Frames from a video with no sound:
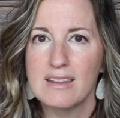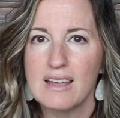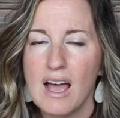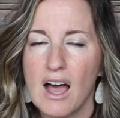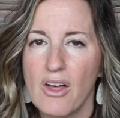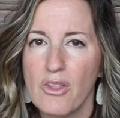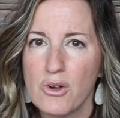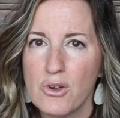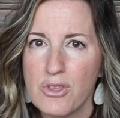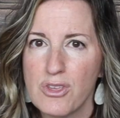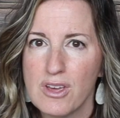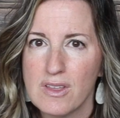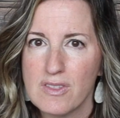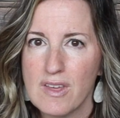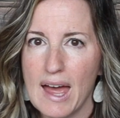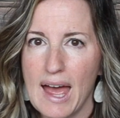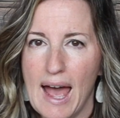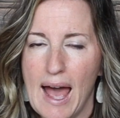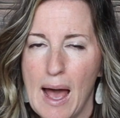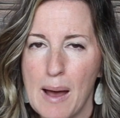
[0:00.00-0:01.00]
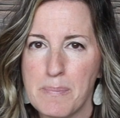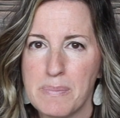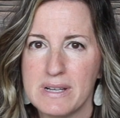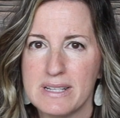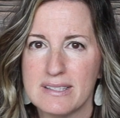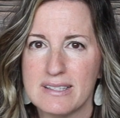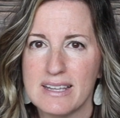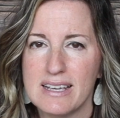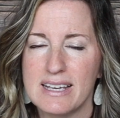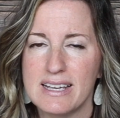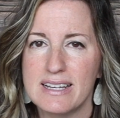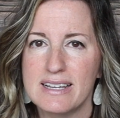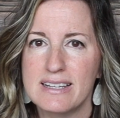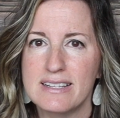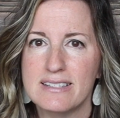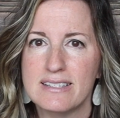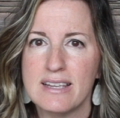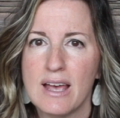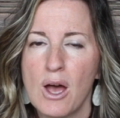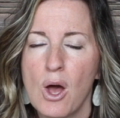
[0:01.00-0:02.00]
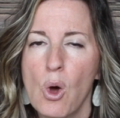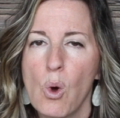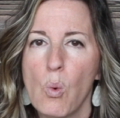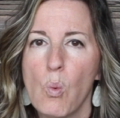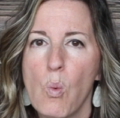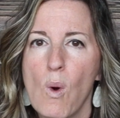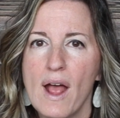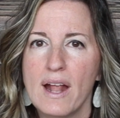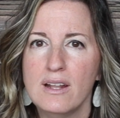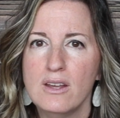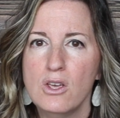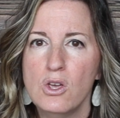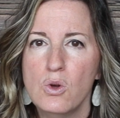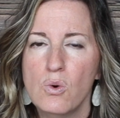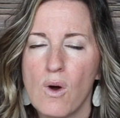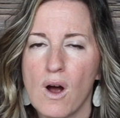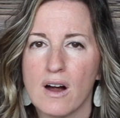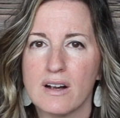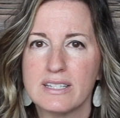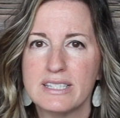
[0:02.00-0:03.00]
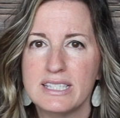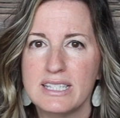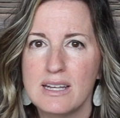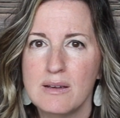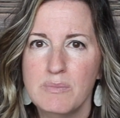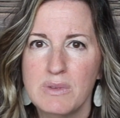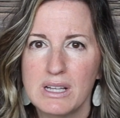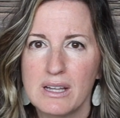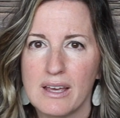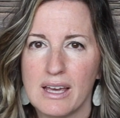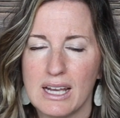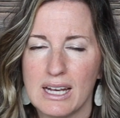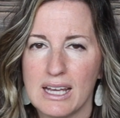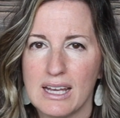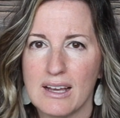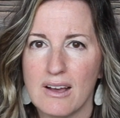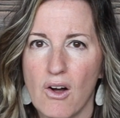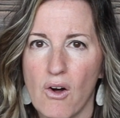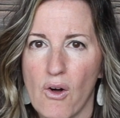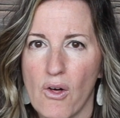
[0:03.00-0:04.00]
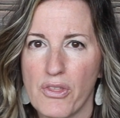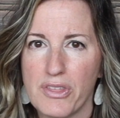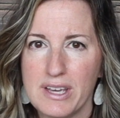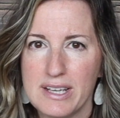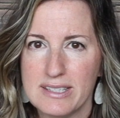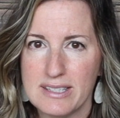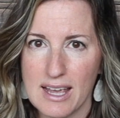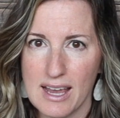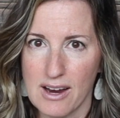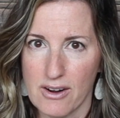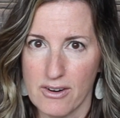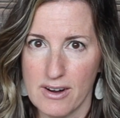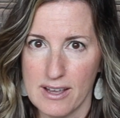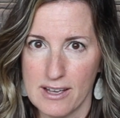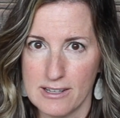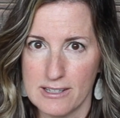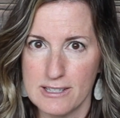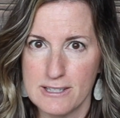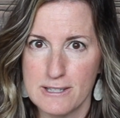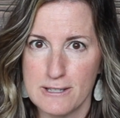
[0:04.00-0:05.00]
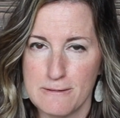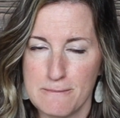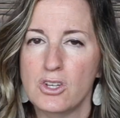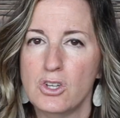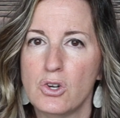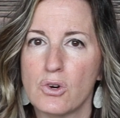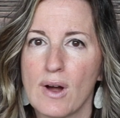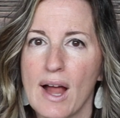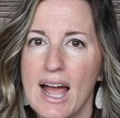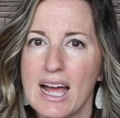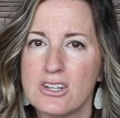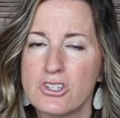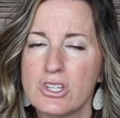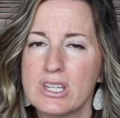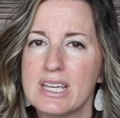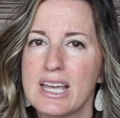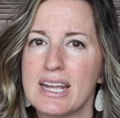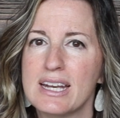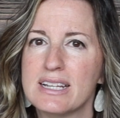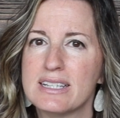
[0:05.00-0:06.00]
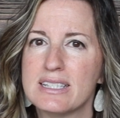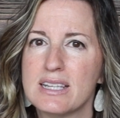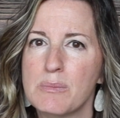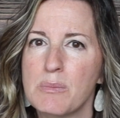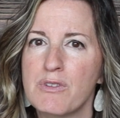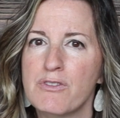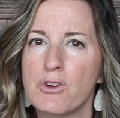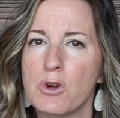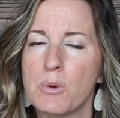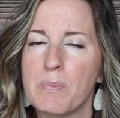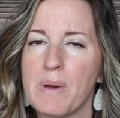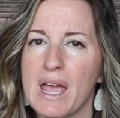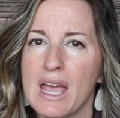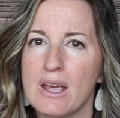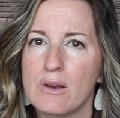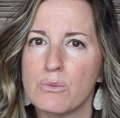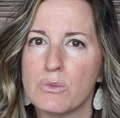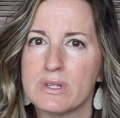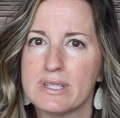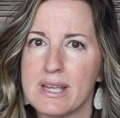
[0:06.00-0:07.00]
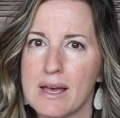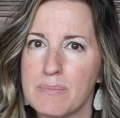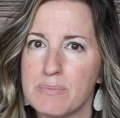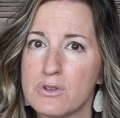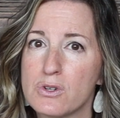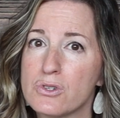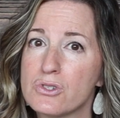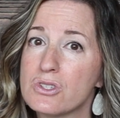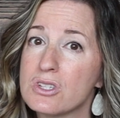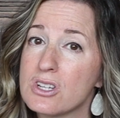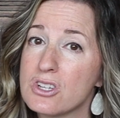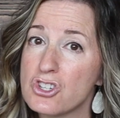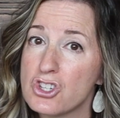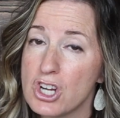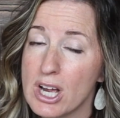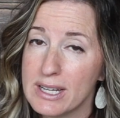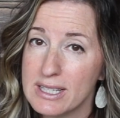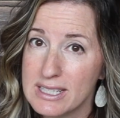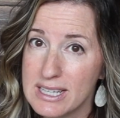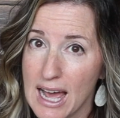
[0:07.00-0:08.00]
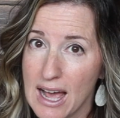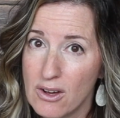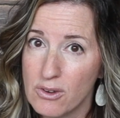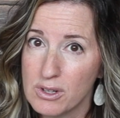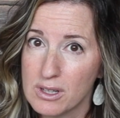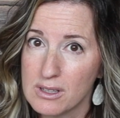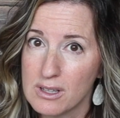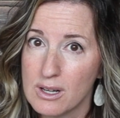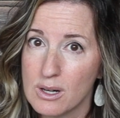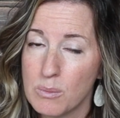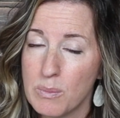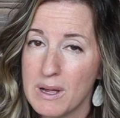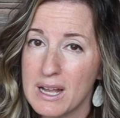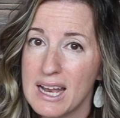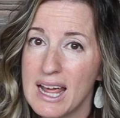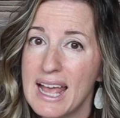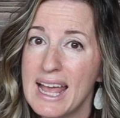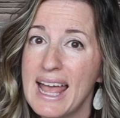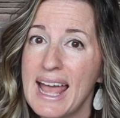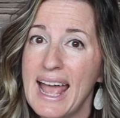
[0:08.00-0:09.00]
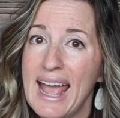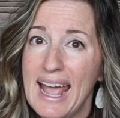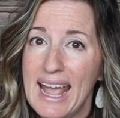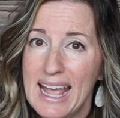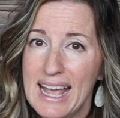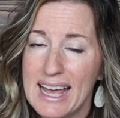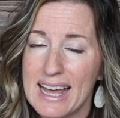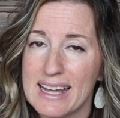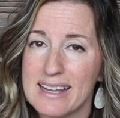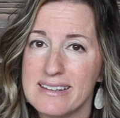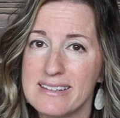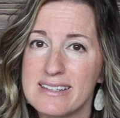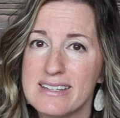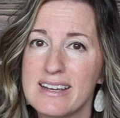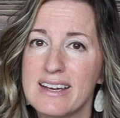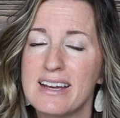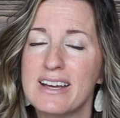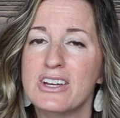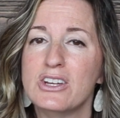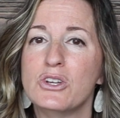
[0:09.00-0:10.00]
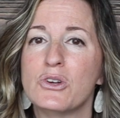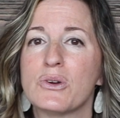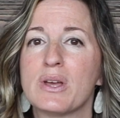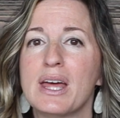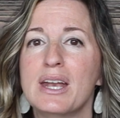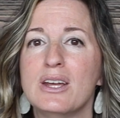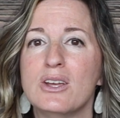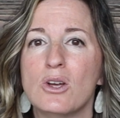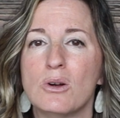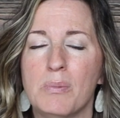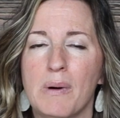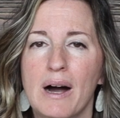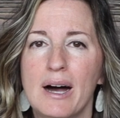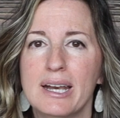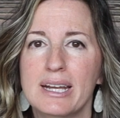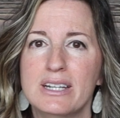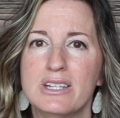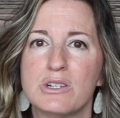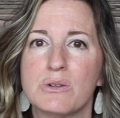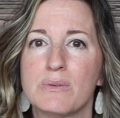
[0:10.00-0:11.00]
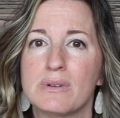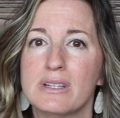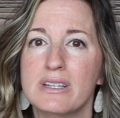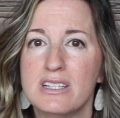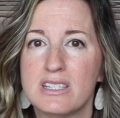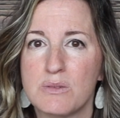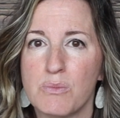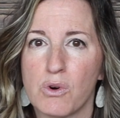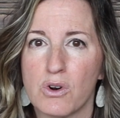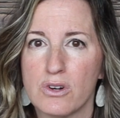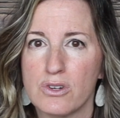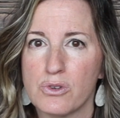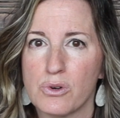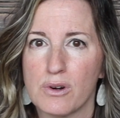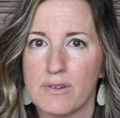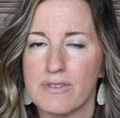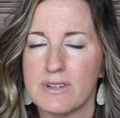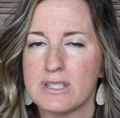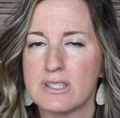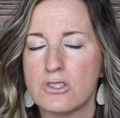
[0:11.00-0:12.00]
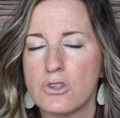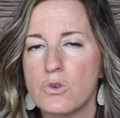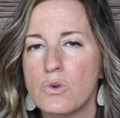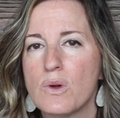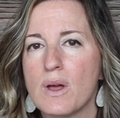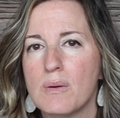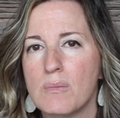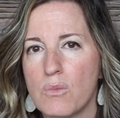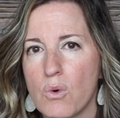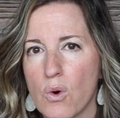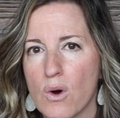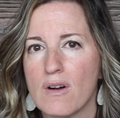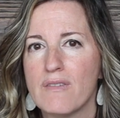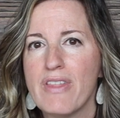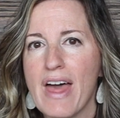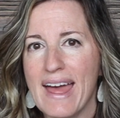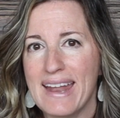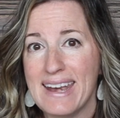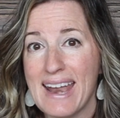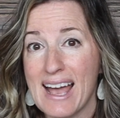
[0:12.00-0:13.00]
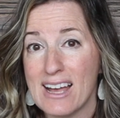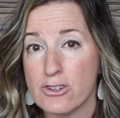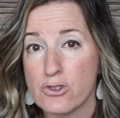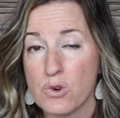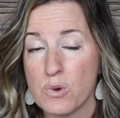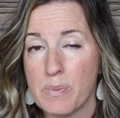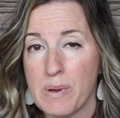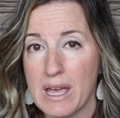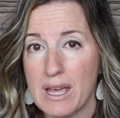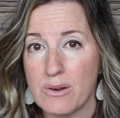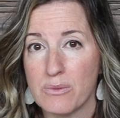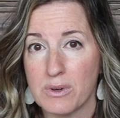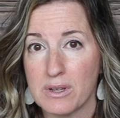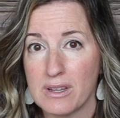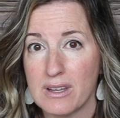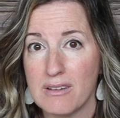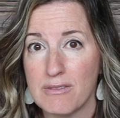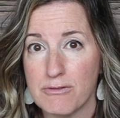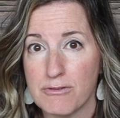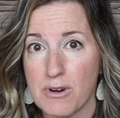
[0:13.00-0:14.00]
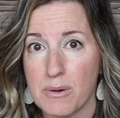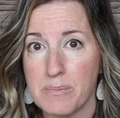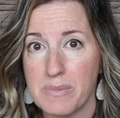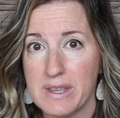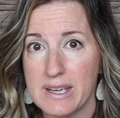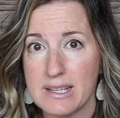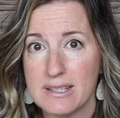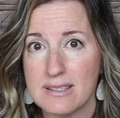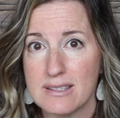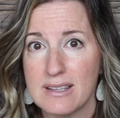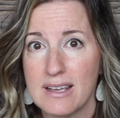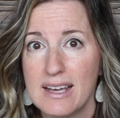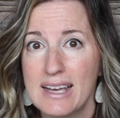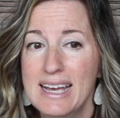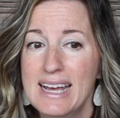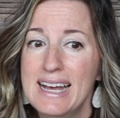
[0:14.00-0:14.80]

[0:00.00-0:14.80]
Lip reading: The other thing that happens is when you are stimulating all these areas, you're actually getting some of your pain receptors to shut down a little bit, and you're getting your body to release more endorphins. So you get more of that natural pain relief from this.